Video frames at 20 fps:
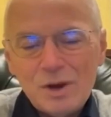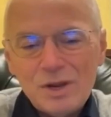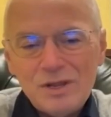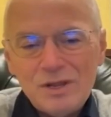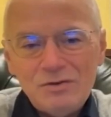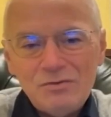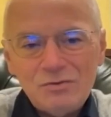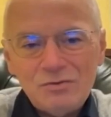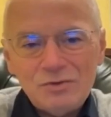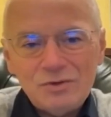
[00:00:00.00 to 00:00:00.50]

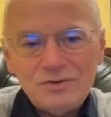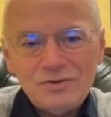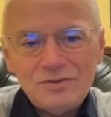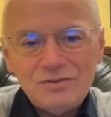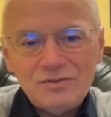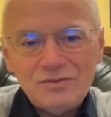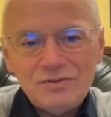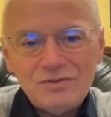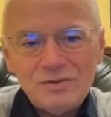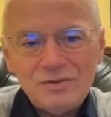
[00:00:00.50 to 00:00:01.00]
interest
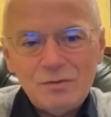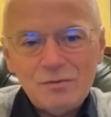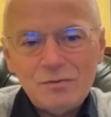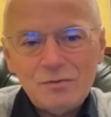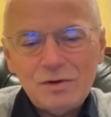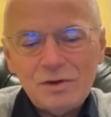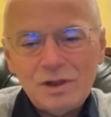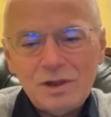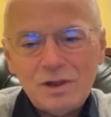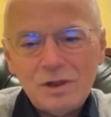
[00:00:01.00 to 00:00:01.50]
in
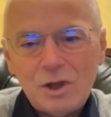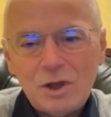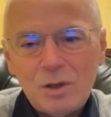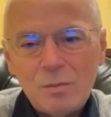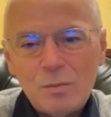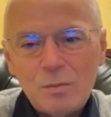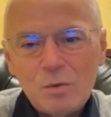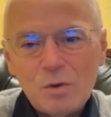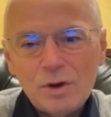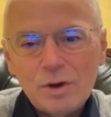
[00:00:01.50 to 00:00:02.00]
silver and a
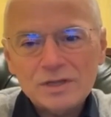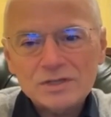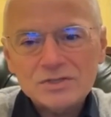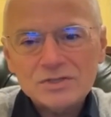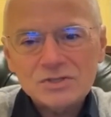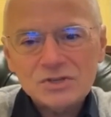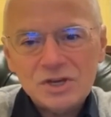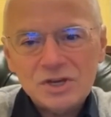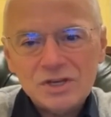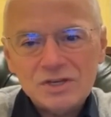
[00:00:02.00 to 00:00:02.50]
lot more
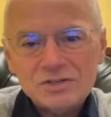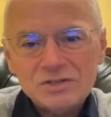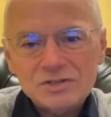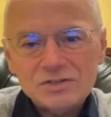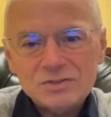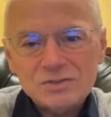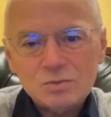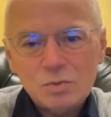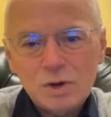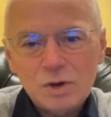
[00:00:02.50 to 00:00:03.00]

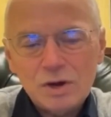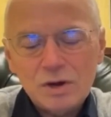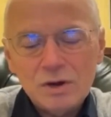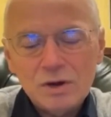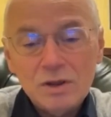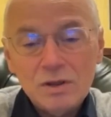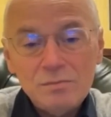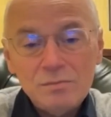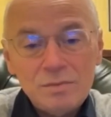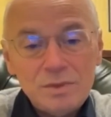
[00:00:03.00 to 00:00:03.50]
exchanges where
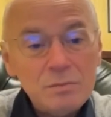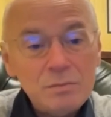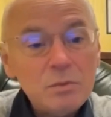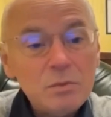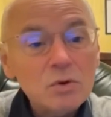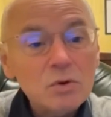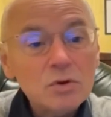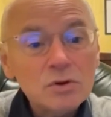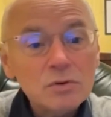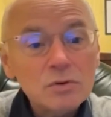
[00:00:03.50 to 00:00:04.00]

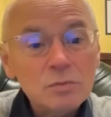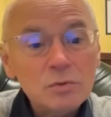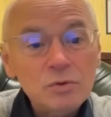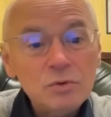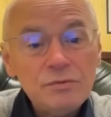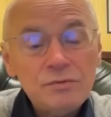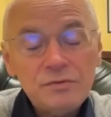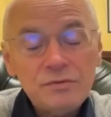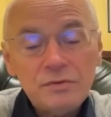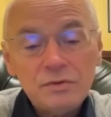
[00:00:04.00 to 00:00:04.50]
people could
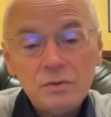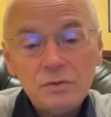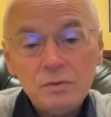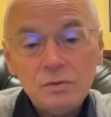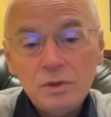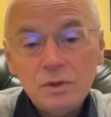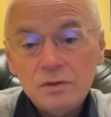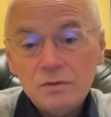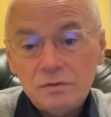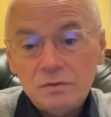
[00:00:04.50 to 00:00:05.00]
move to
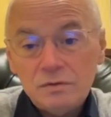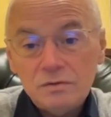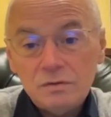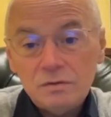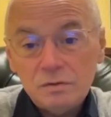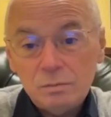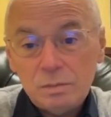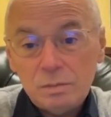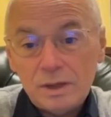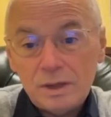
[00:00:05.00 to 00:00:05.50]

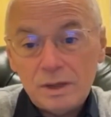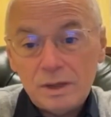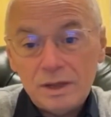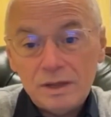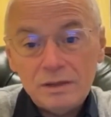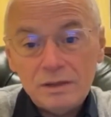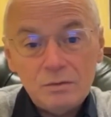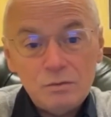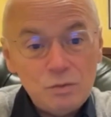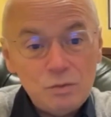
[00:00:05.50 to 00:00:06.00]

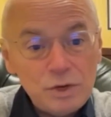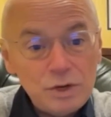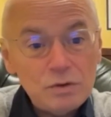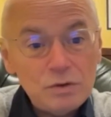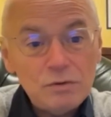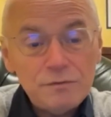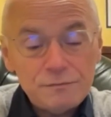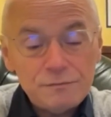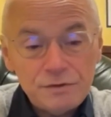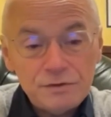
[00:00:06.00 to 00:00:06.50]
buy
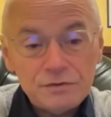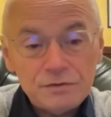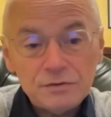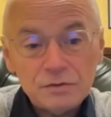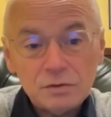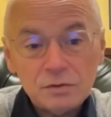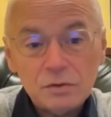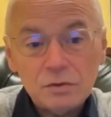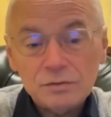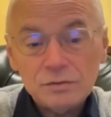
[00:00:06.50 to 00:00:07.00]
real
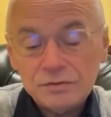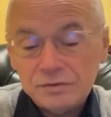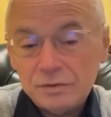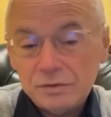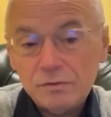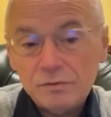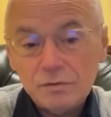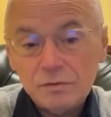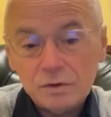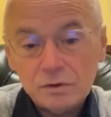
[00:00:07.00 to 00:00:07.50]
physical
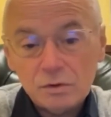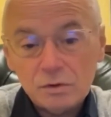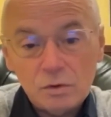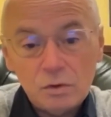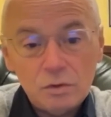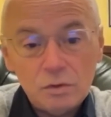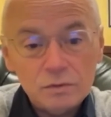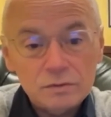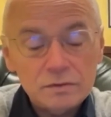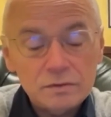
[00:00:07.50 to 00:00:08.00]
silver and
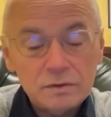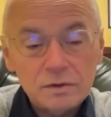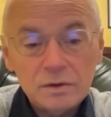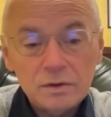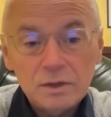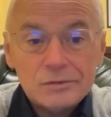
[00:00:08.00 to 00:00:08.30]
gold.